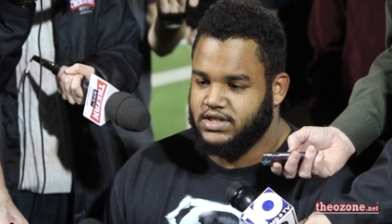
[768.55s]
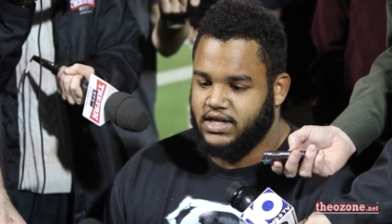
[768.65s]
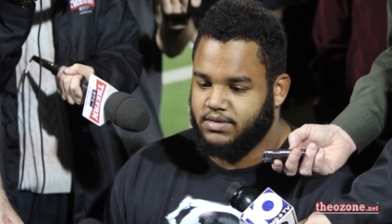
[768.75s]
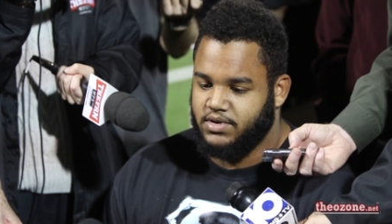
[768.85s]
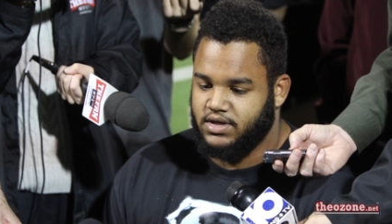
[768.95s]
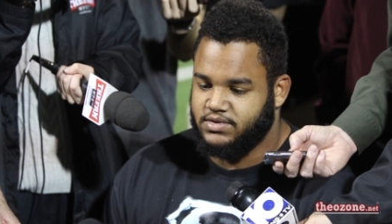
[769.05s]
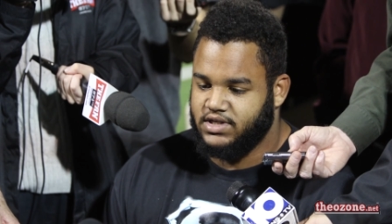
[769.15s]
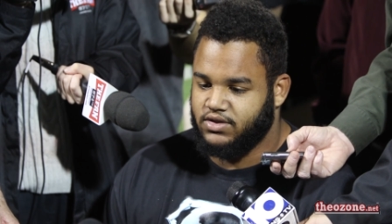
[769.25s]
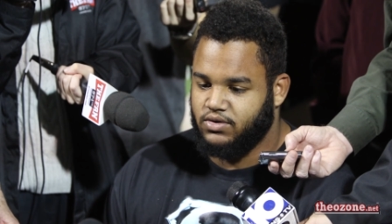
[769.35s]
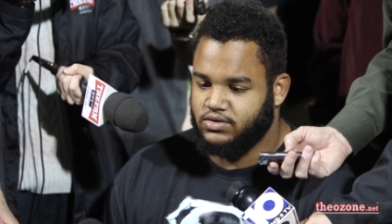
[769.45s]
sideline being
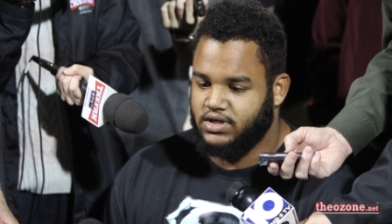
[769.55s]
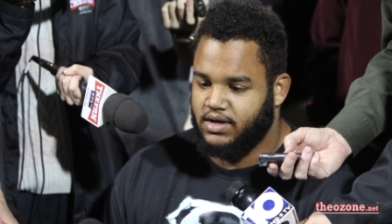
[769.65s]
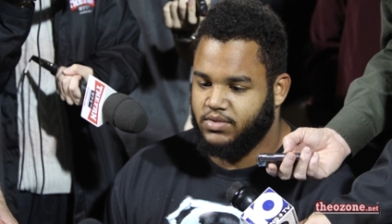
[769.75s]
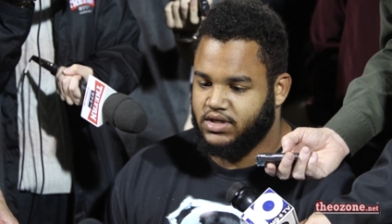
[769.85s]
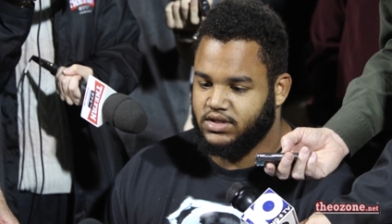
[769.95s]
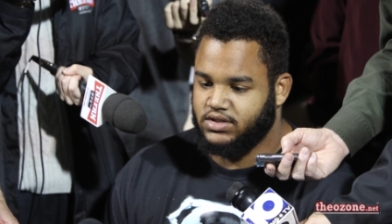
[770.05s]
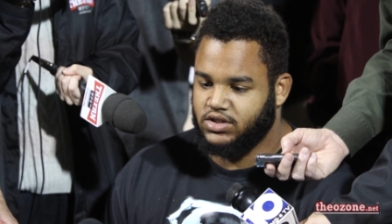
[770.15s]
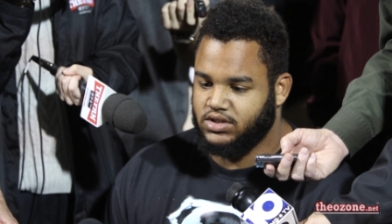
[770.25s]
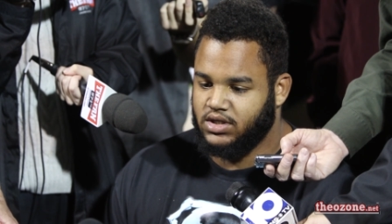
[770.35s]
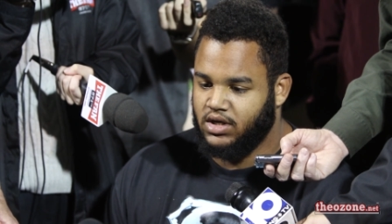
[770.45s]
upset the whole time because
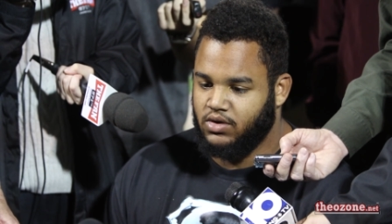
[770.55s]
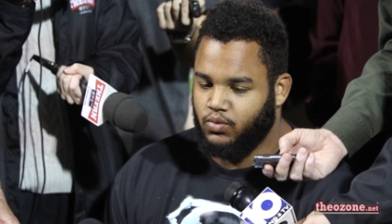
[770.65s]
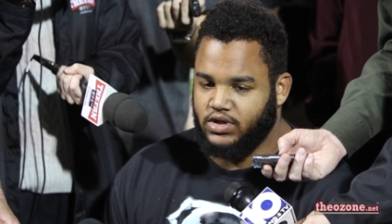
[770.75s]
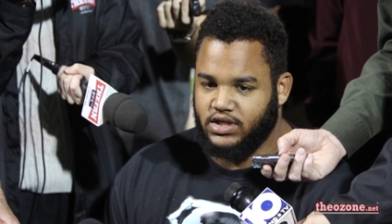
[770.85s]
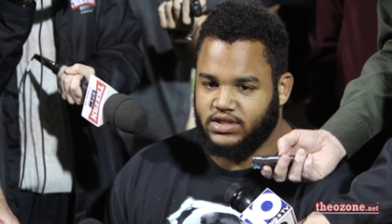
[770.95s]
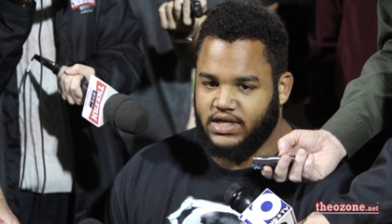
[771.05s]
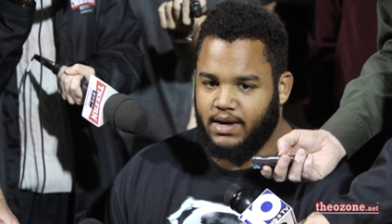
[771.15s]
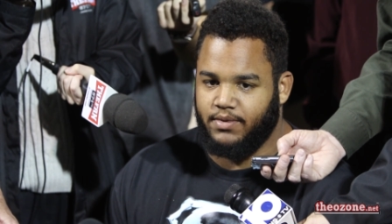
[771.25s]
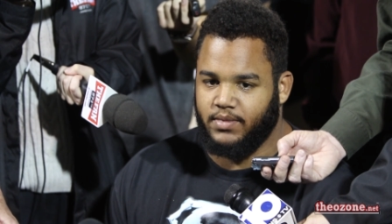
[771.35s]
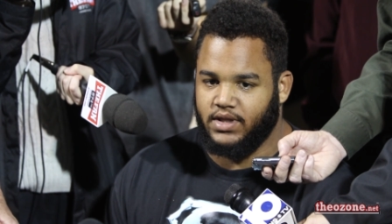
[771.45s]
just we need to stop them.